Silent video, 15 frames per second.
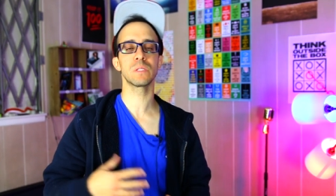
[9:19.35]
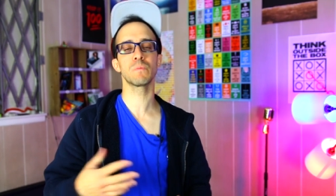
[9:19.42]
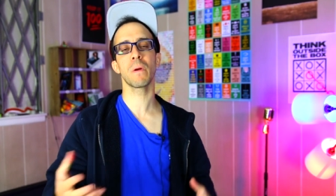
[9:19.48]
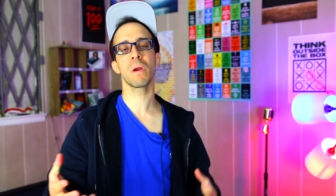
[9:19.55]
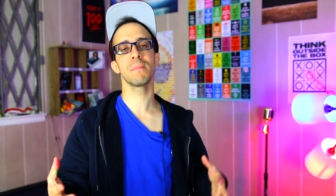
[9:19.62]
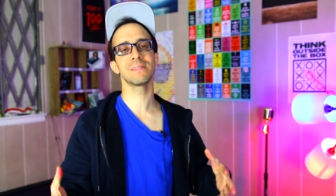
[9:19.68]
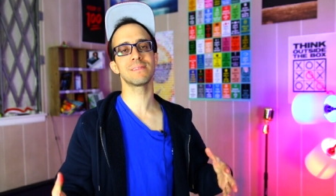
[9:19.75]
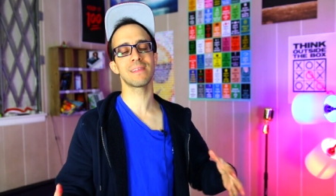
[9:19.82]

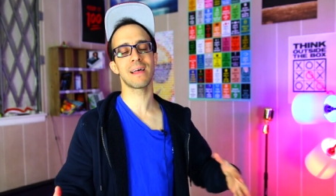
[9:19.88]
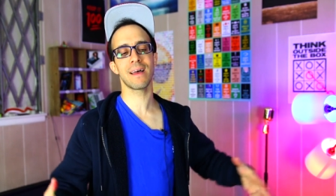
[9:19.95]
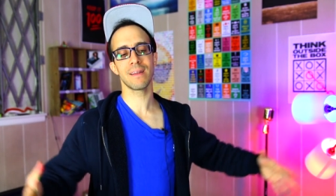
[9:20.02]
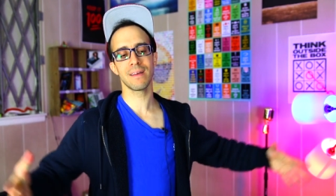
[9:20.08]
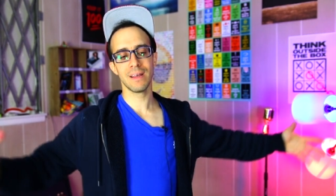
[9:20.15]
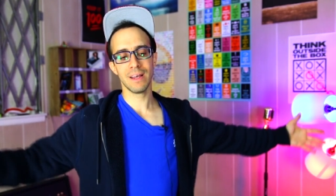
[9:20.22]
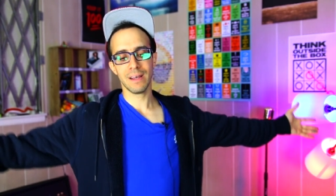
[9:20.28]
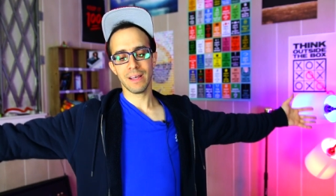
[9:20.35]
experiments that
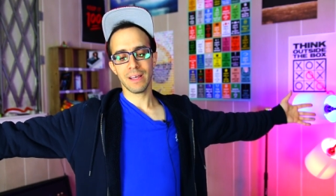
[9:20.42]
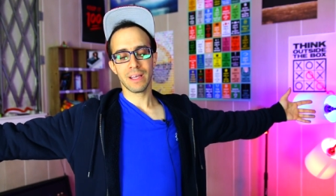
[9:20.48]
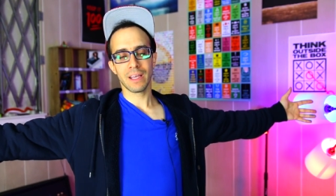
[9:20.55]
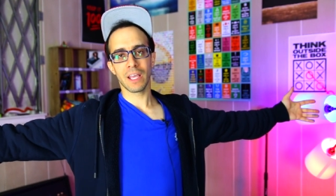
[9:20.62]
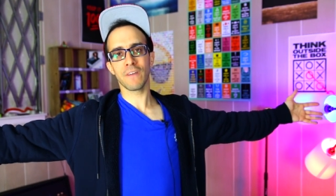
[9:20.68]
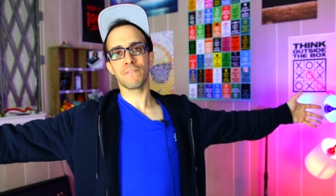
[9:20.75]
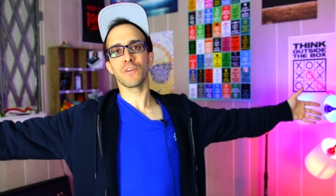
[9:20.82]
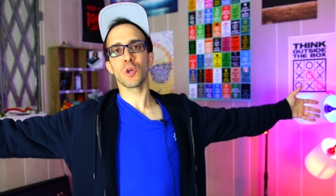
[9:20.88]

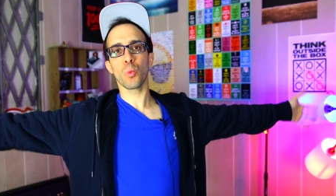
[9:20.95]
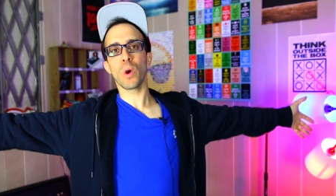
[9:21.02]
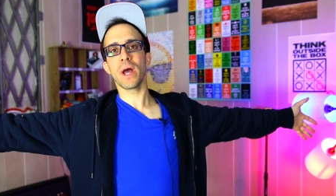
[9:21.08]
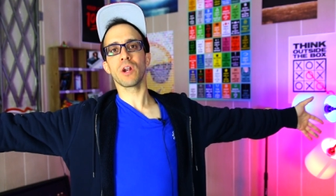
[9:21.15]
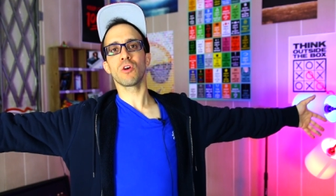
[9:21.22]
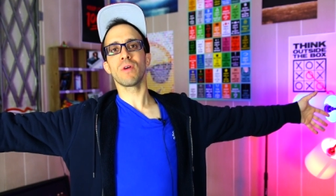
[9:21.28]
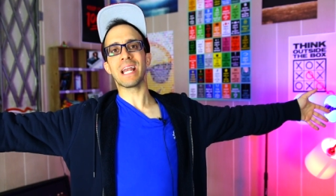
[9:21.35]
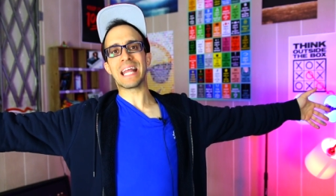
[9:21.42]
if you're
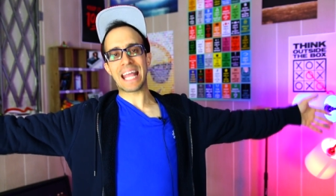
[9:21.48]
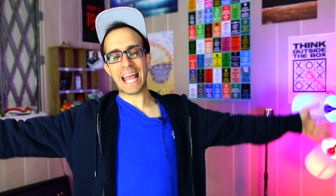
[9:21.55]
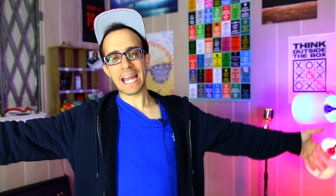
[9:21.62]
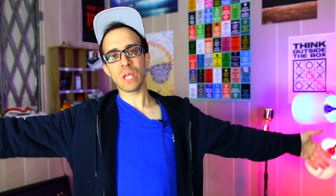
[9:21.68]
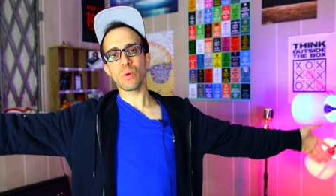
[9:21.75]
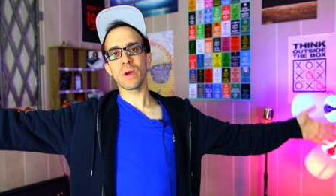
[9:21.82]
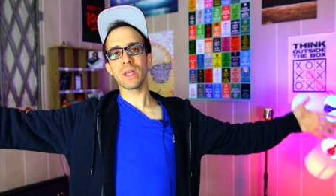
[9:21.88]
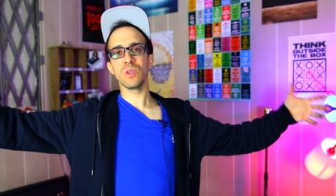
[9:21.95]
wet already
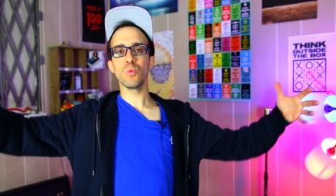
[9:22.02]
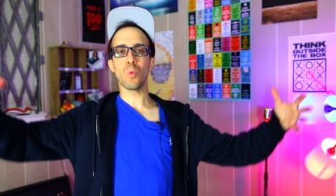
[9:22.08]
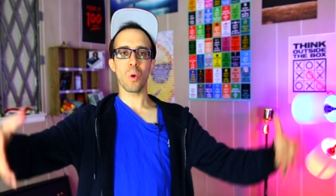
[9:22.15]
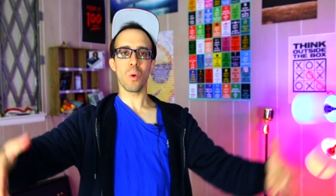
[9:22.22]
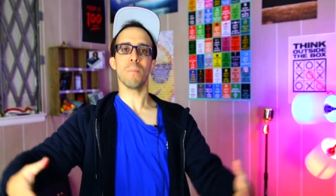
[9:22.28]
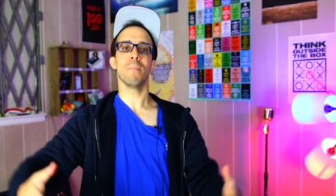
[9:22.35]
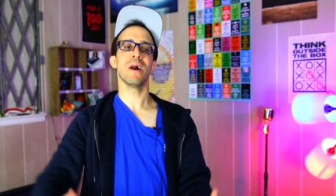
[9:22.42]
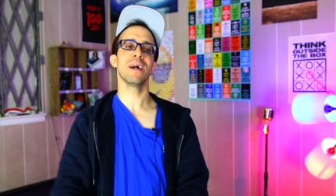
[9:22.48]
anyway, you
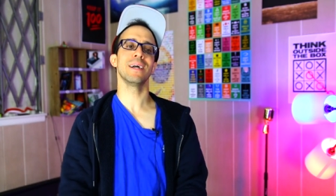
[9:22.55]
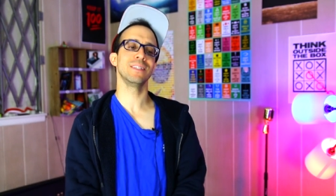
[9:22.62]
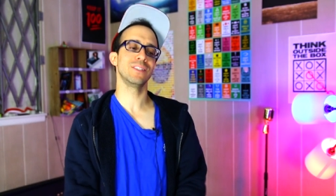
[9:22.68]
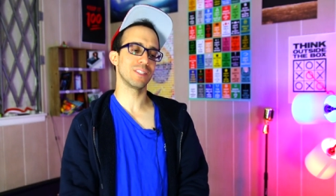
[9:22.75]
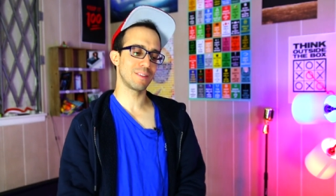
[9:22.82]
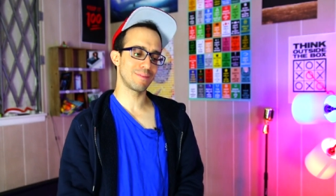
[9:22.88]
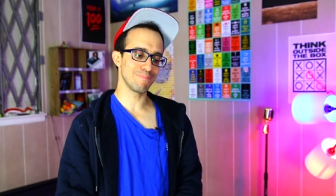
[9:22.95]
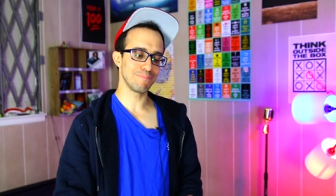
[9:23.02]
won't mind
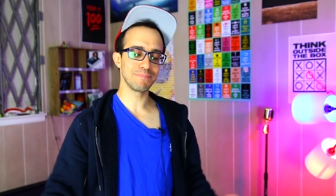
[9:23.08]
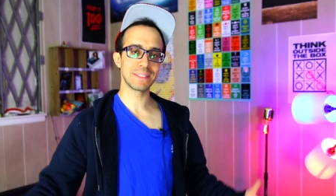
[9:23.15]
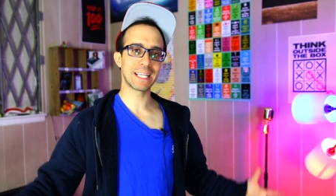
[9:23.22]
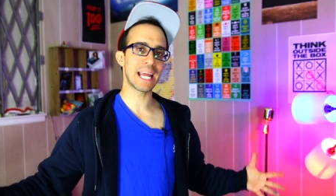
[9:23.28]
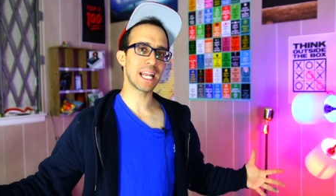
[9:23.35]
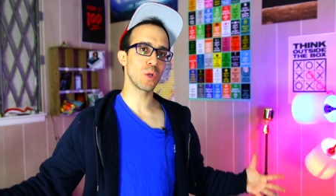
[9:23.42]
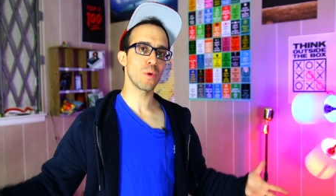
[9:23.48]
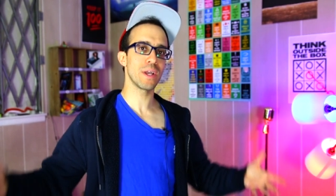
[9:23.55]
just
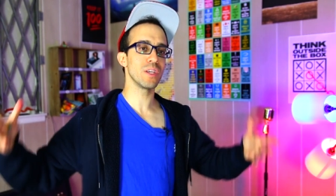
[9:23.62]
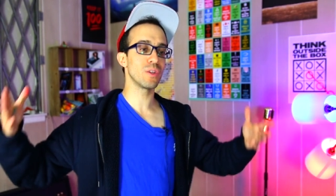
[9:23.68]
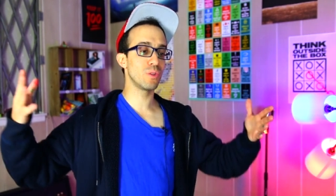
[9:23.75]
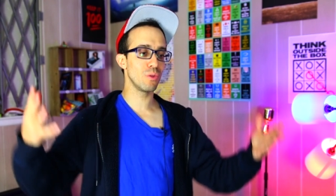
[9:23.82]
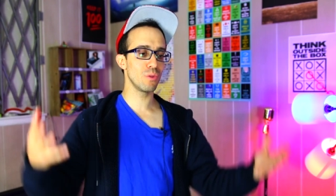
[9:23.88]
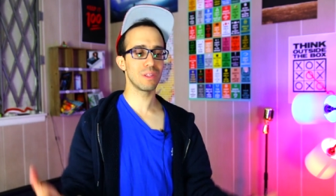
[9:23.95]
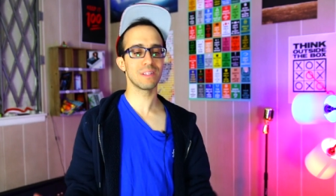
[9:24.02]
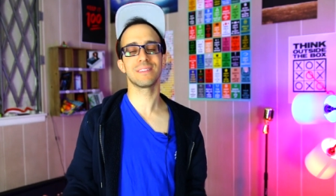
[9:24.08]
getting wet. You could
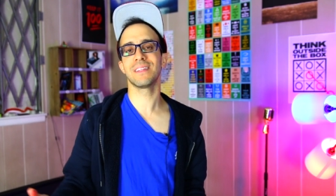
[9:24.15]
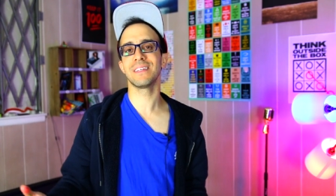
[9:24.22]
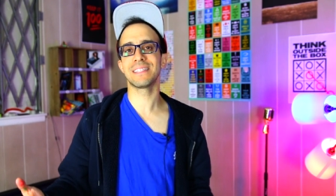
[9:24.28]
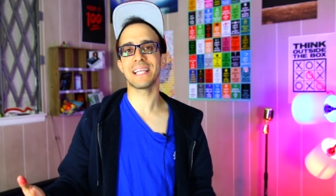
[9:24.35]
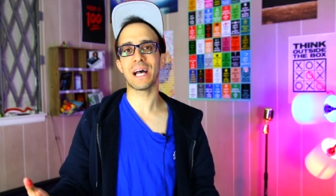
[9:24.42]
do this